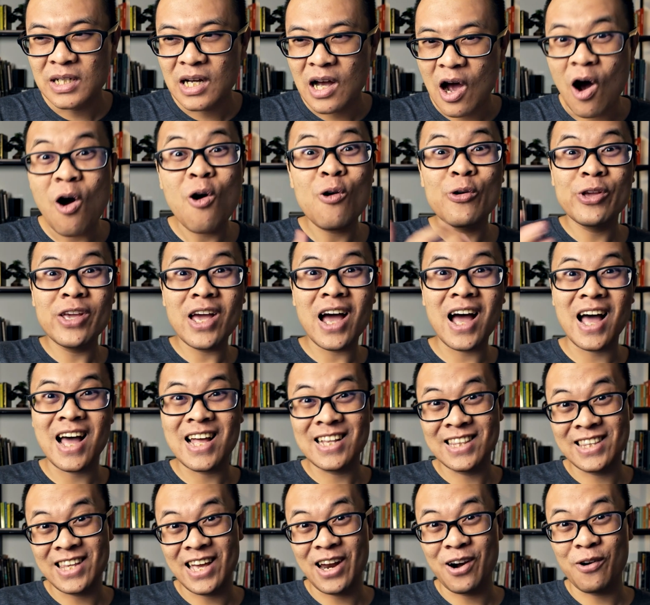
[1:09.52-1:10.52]
Oh yeah,
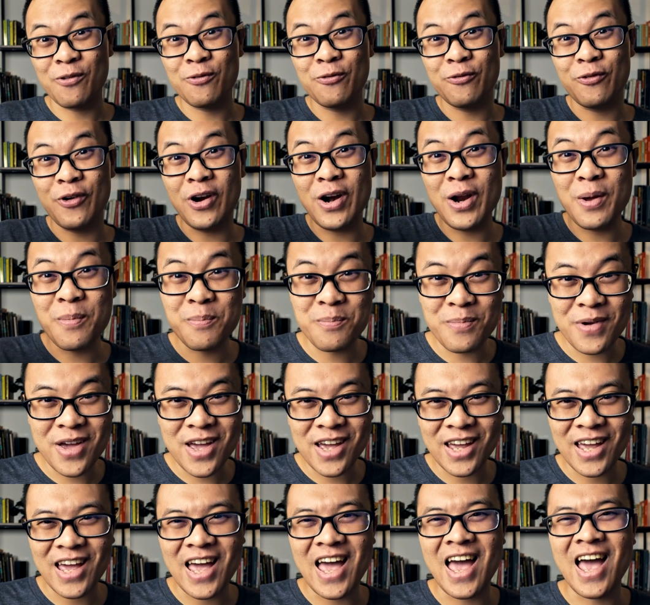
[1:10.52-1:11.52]
they're very
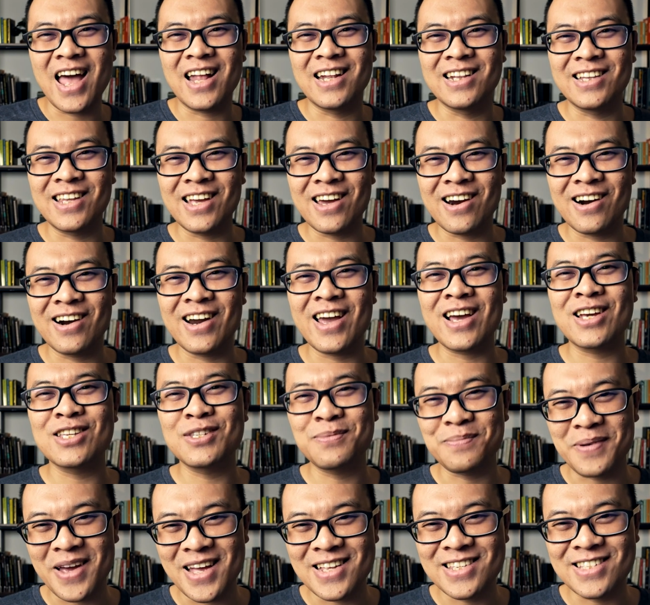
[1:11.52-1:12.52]
big and they're
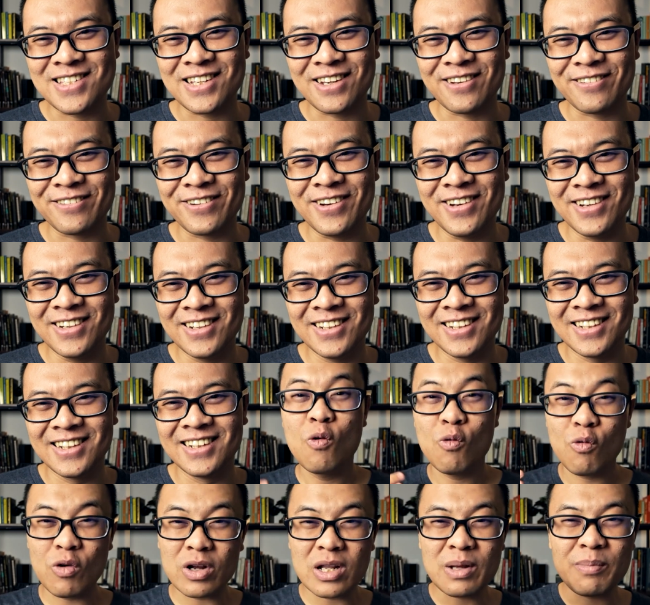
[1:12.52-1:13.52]
expensive.
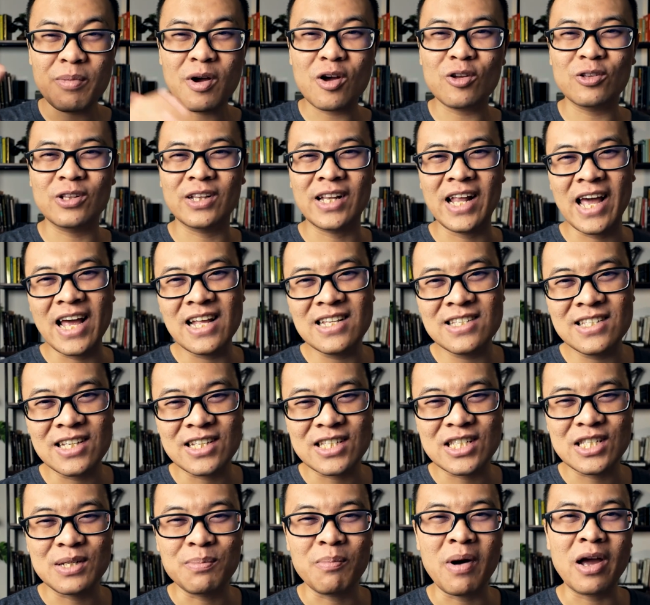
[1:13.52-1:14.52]
What about
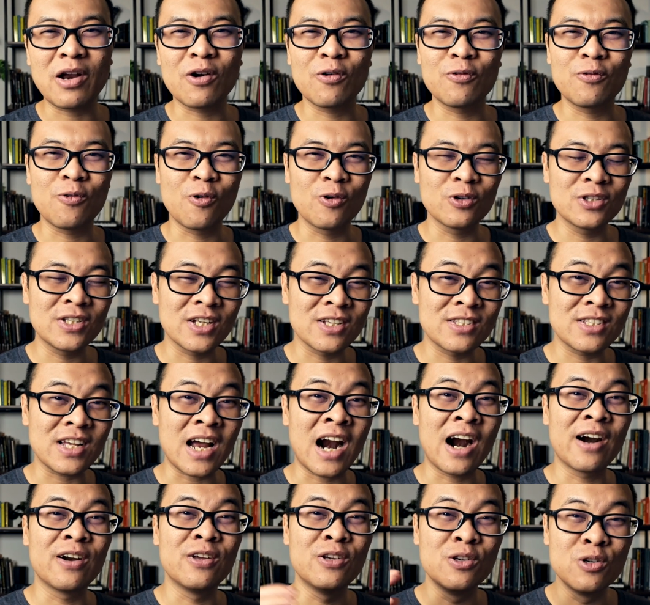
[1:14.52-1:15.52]
lenses? Micro Four Thirds
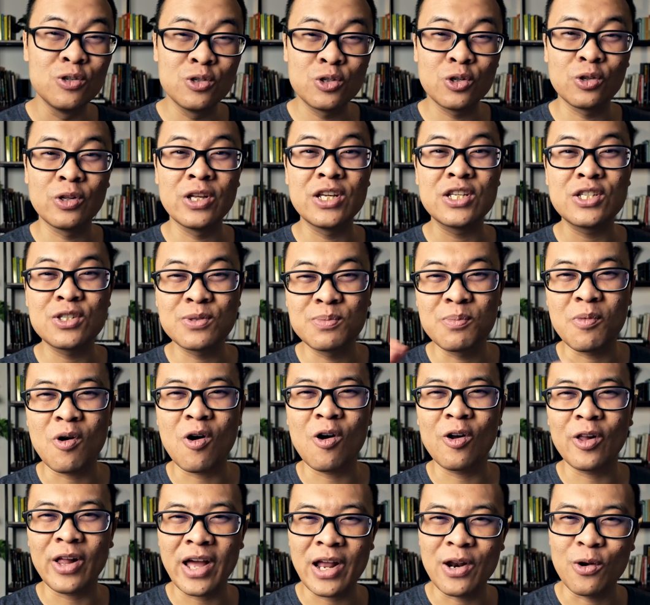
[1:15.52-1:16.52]
are usually
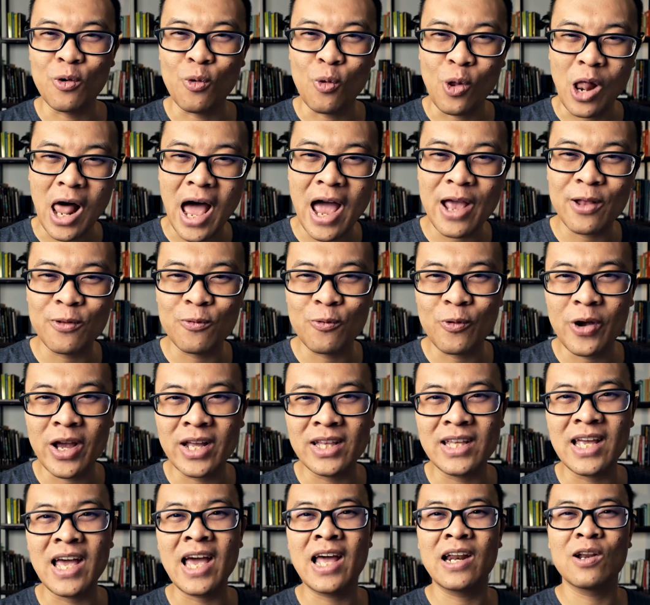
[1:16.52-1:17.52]
small and
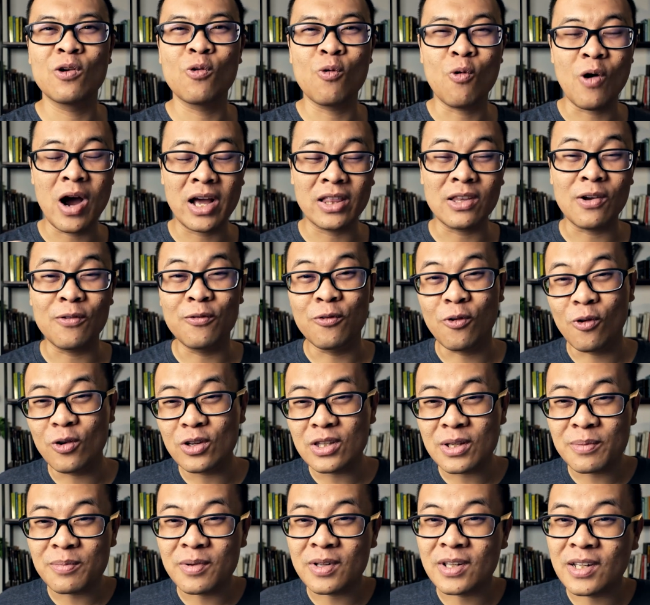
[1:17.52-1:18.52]
lightweight and quite
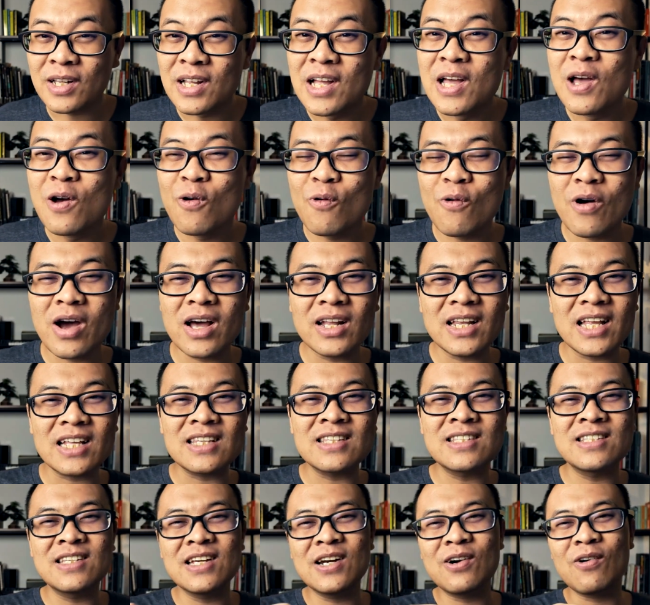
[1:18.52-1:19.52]
affordable. Well,
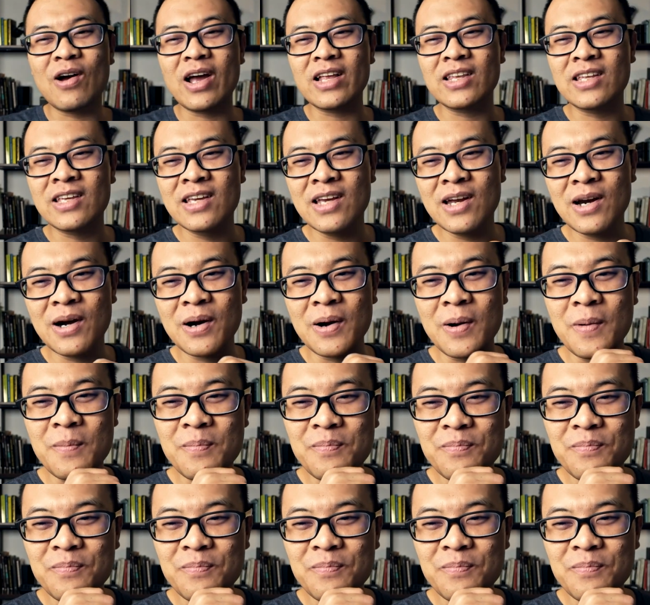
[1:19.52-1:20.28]
let's see right here.